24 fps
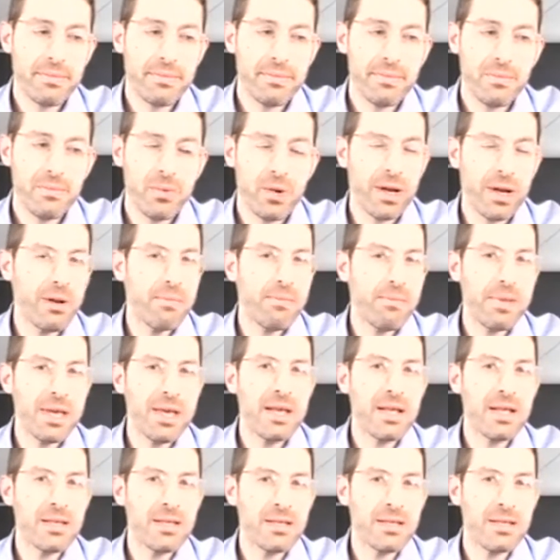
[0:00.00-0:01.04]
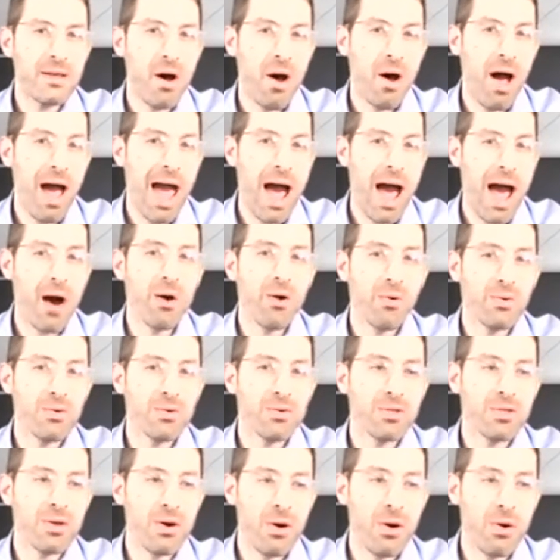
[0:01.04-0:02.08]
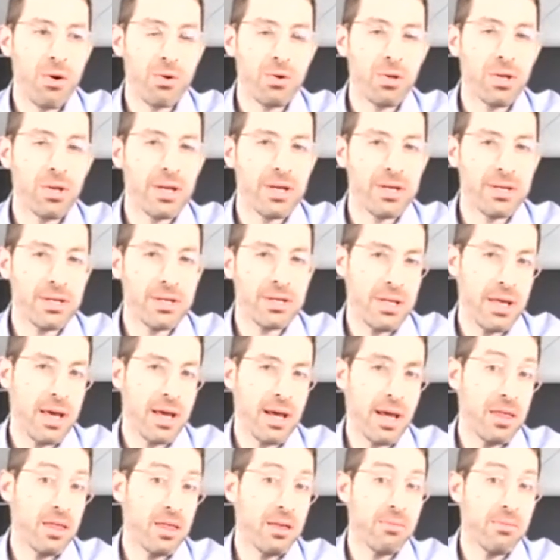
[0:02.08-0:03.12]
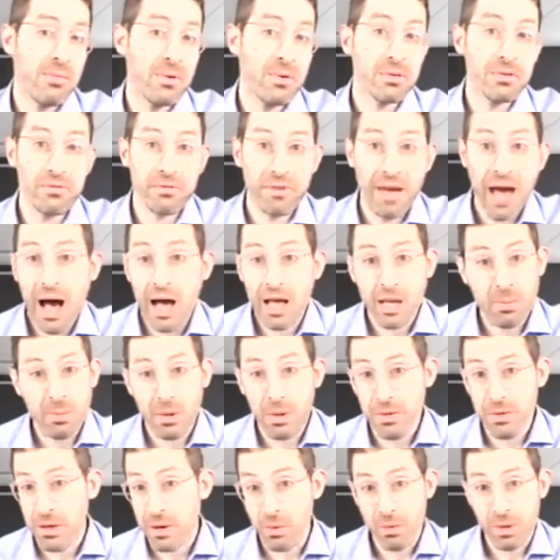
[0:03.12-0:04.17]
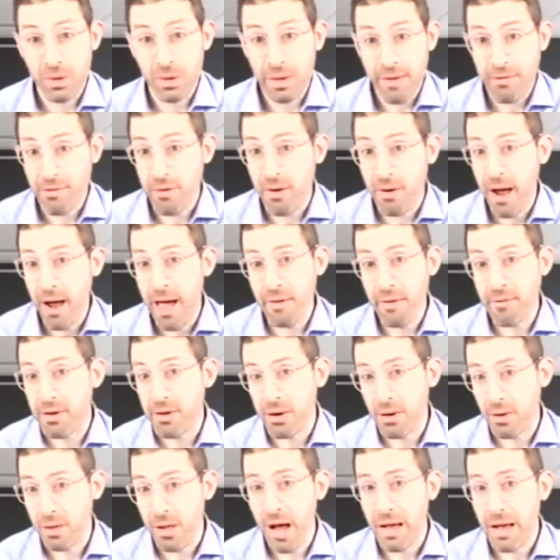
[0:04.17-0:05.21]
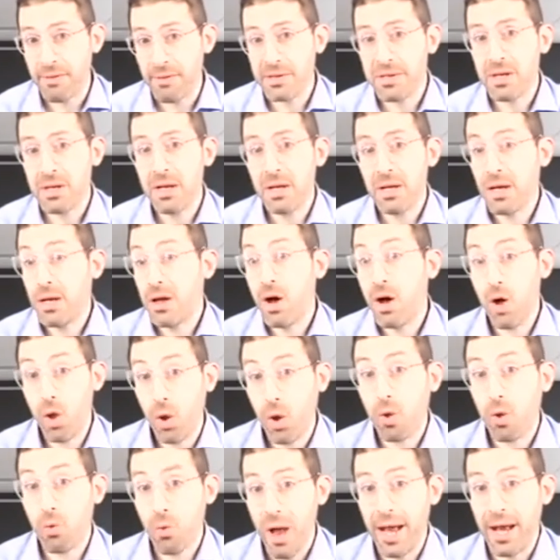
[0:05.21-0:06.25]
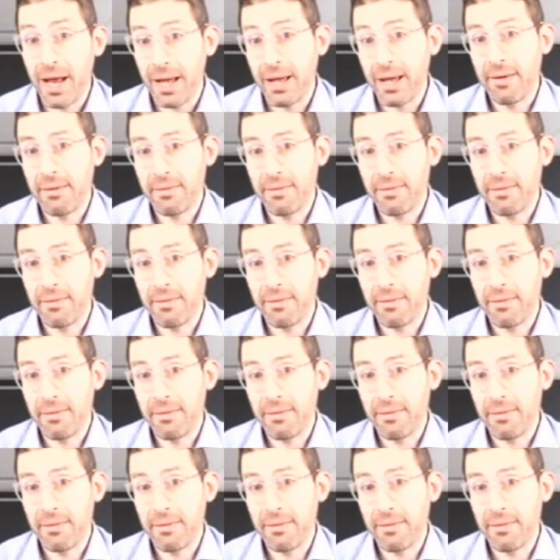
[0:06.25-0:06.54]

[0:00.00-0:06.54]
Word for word: What it means to house the holiest thing and the most valuable thing we'll ever have in our lives already.